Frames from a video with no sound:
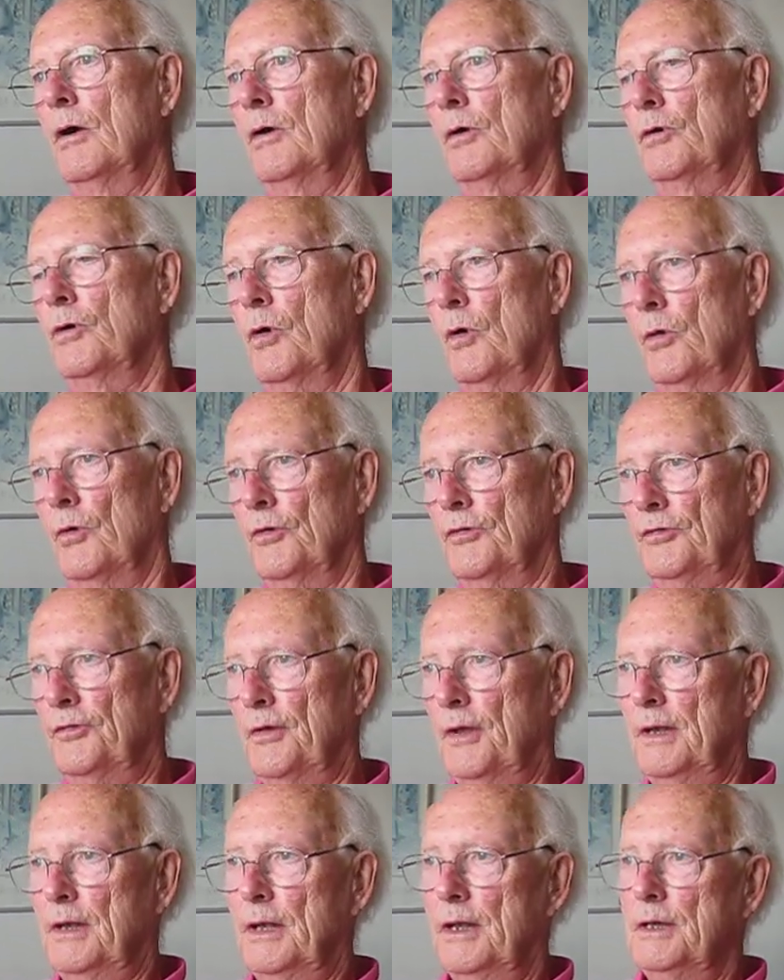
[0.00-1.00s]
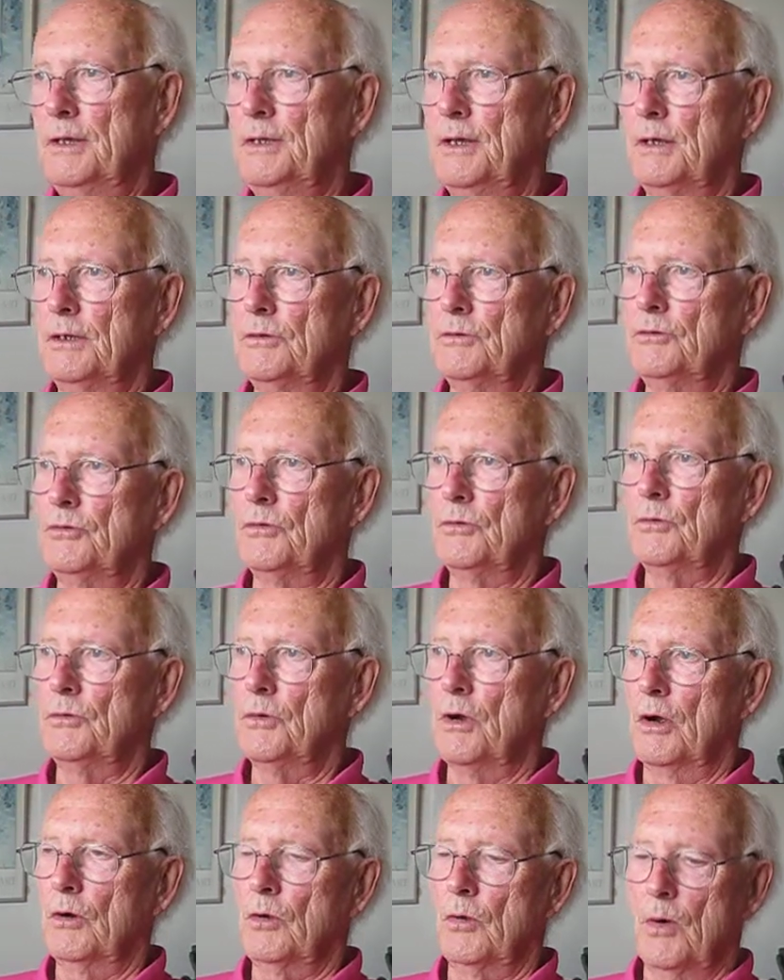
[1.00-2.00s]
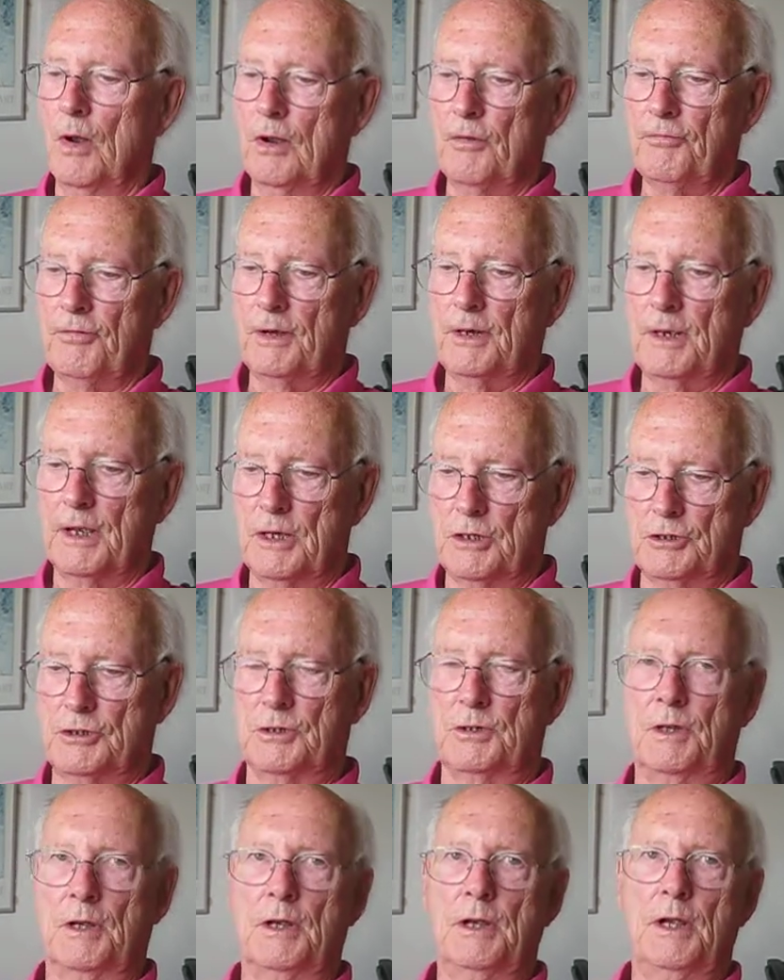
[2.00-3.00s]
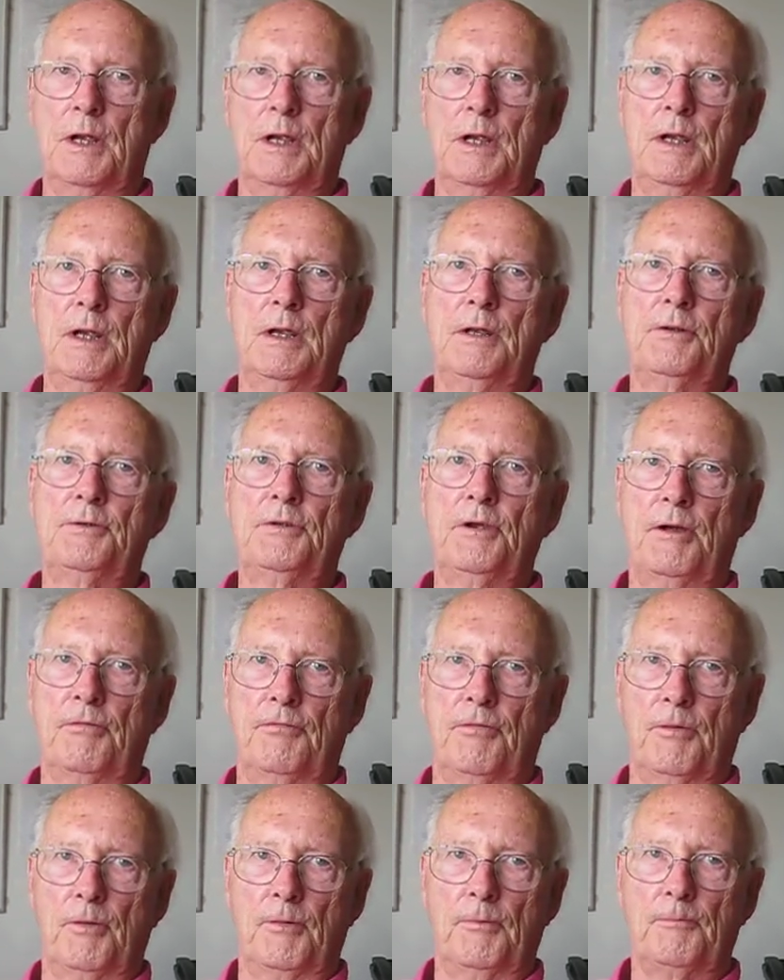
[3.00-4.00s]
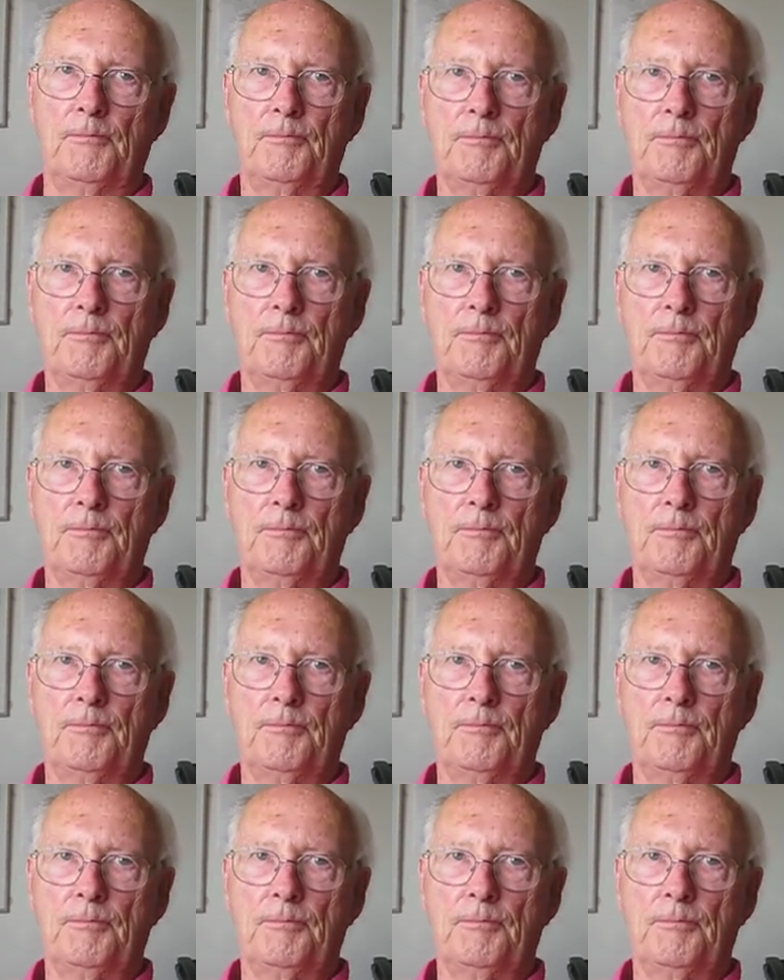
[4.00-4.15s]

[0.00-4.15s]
course leading to a qualification in TEFL."